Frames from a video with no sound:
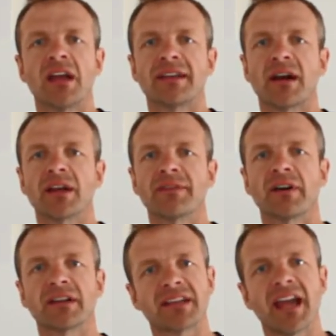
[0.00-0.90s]
Now if
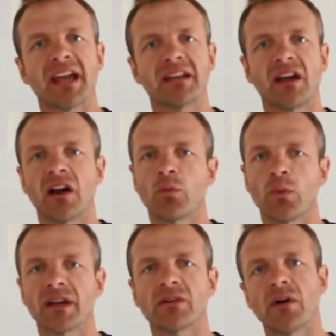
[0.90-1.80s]
I can, I
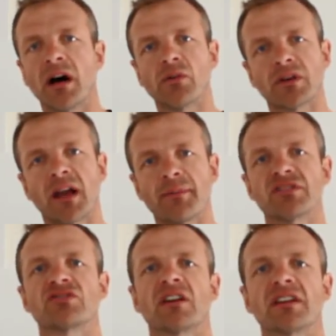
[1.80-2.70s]
will, I'll come
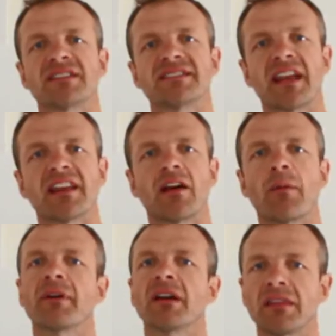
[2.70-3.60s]
and try and set it
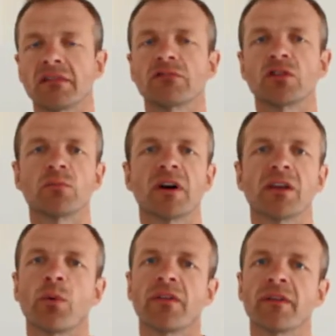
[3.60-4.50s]
up in the room where
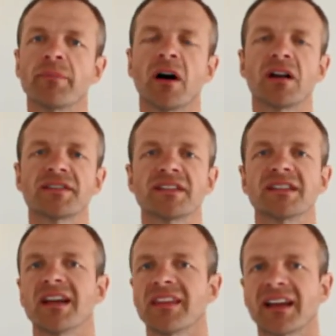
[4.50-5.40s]
you want the
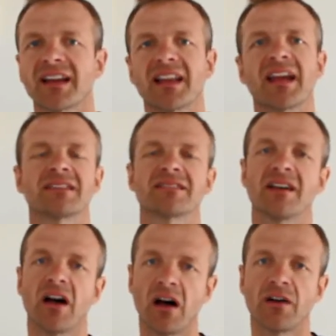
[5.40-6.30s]
party and then collect
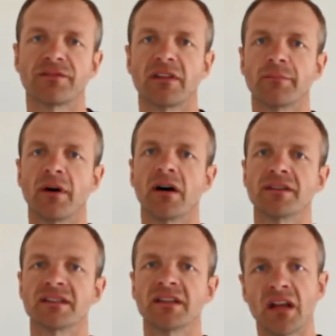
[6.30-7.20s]
it after the
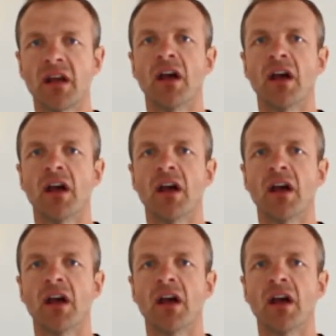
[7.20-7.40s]
party.